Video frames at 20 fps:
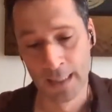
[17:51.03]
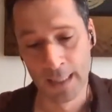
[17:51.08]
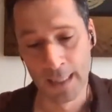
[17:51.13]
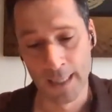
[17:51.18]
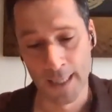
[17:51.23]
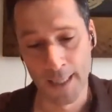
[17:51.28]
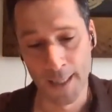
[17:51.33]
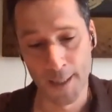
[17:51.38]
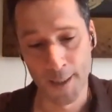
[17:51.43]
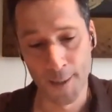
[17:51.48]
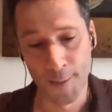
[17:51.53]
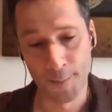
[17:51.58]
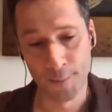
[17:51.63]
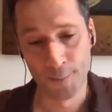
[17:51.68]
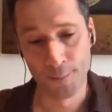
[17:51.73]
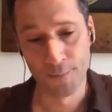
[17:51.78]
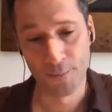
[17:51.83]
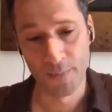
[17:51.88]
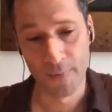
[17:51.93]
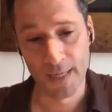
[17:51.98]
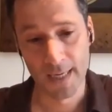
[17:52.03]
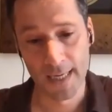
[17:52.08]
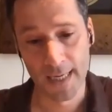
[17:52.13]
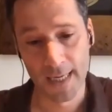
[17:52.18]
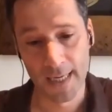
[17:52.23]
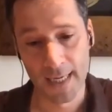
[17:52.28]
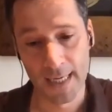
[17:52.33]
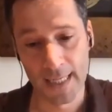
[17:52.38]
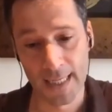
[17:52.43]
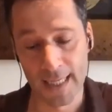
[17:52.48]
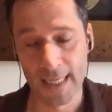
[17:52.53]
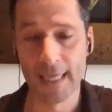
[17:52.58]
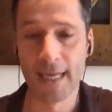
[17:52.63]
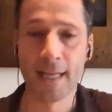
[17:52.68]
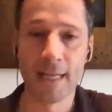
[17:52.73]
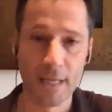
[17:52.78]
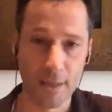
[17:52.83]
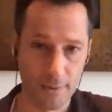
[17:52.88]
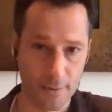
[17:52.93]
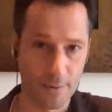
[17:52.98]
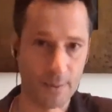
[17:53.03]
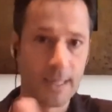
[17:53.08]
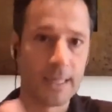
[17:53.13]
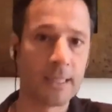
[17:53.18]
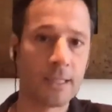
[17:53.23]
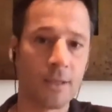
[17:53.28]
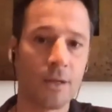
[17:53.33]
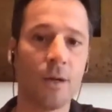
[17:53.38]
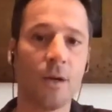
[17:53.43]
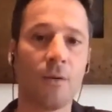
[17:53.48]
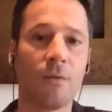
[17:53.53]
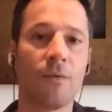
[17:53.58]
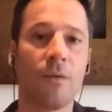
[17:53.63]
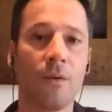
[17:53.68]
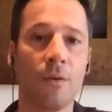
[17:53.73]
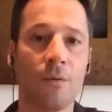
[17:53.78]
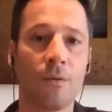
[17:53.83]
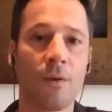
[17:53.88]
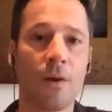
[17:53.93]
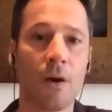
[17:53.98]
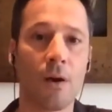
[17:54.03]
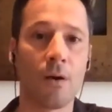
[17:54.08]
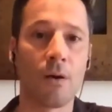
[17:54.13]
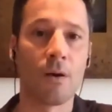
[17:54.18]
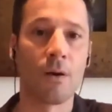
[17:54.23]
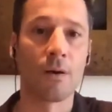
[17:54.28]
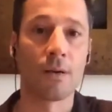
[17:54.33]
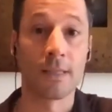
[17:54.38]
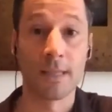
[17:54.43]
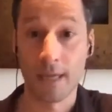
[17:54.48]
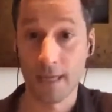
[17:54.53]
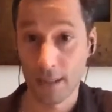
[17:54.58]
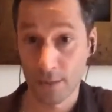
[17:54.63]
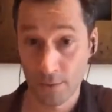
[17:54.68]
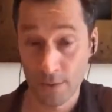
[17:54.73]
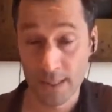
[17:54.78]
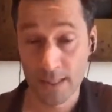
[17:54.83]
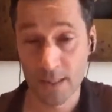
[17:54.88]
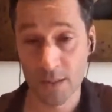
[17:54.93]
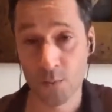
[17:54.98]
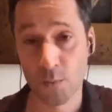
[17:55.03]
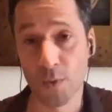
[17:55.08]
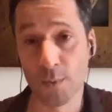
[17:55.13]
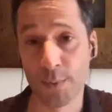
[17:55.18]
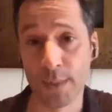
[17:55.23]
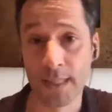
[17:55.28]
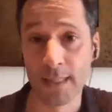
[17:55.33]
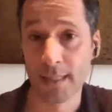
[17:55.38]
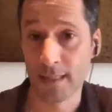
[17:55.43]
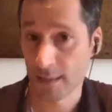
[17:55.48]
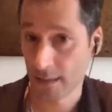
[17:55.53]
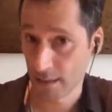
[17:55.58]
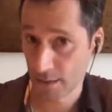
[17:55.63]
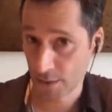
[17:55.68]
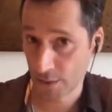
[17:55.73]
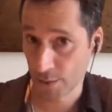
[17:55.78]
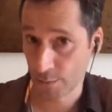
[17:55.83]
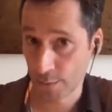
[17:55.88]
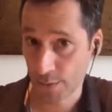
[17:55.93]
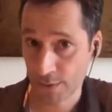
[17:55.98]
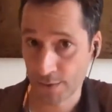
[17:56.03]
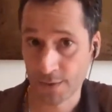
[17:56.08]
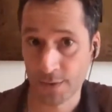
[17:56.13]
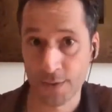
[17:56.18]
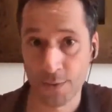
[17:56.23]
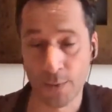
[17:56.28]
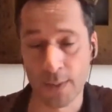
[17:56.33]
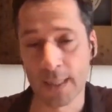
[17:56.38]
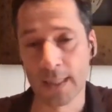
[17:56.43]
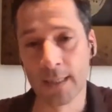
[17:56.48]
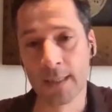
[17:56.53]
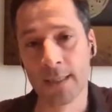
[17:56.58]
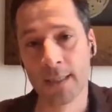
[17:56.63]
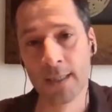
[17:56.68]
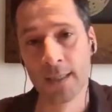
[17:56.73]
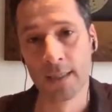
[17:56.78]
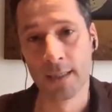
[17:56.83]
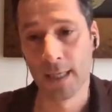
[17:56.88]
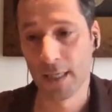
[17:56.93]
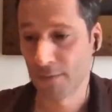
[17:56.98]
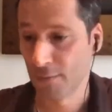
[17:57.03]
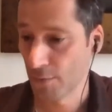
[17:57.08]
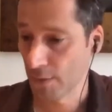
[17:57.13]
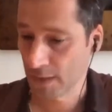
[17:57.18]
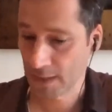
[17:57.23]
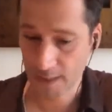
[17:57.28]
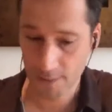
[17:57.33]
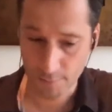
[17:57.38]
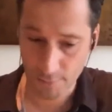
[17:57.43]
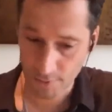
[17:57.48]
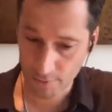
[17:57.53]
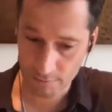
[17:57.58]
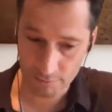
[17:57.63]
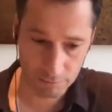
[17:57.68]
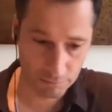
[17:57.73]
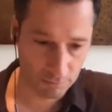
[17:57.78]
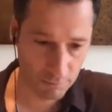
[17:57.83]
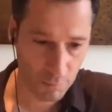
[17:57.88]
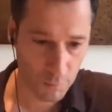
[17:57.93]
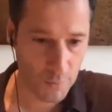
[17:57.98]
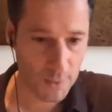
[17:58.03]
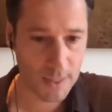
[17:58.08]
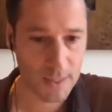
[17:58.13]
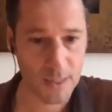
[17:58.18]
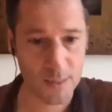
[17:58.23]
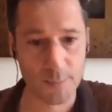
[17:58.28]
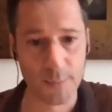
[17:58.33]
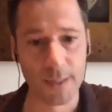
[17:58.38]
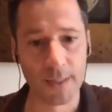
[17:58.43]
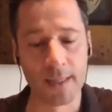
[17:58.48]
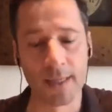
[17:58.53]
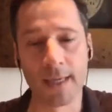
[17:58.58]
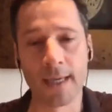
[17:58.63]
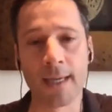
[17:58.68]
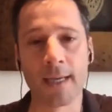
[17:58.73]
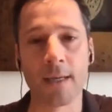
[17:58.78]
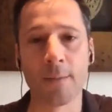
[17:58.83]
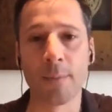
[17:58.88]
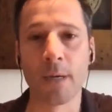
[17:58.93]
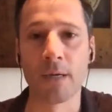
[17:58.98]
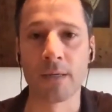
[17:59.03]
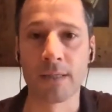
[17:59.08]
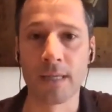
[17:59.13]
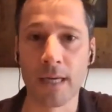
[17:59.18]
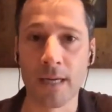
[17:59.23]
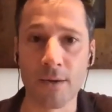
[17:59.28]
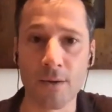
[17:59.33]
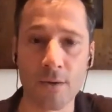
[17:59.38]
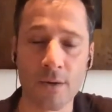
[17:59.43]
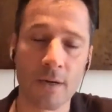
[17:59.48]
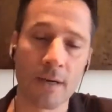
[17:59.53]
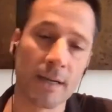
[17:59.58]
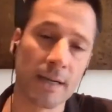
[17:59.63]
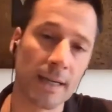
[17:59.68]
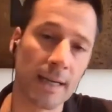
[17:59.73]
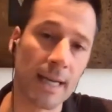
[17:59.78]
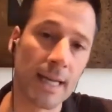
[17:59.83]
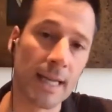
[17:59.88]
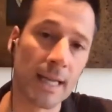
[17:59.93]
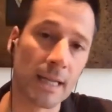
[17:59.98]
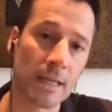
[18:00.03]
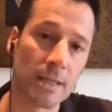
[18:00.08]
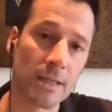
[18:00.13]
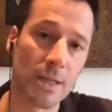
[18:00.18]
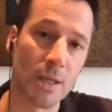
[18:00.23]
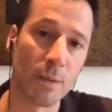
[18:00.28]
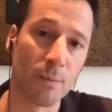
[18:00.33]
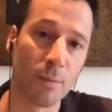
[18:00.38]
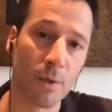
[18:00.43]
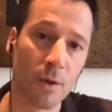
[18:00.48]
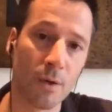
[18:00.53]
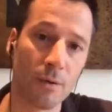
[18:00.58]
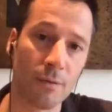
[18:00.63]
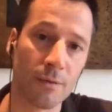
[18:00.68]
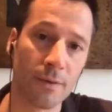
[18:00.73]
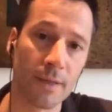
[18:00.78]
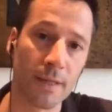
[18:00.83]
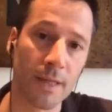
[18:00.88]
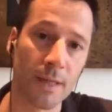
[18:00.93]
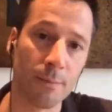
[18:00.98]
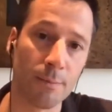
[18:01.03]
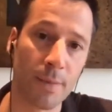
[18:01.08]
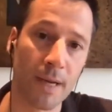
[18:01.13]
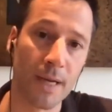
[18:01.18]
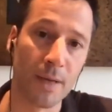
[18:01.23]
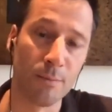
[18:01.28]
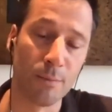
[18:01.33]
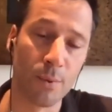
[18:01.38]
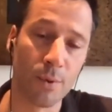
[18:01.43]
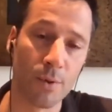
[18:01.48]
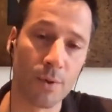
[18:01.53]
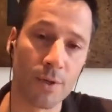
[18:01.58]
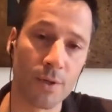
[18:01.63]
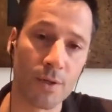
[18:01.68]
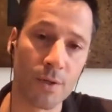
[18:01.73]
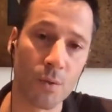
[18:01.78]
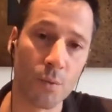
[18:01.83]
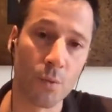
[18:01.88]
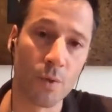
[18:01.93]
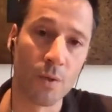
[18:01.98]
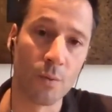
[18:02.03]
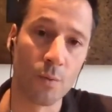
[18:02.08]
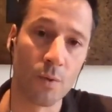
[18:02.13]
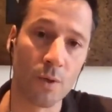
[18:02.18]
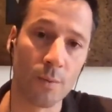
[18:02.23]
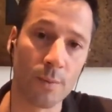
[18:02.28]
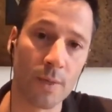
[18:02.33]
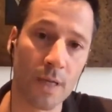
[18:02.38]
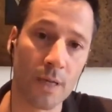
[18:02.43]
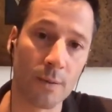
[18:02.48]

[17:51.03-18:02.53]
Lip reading: And then at the other end of our target audience will be these distributors, right? Like, for example, we can speak again about Telenor and some of the pain points we will be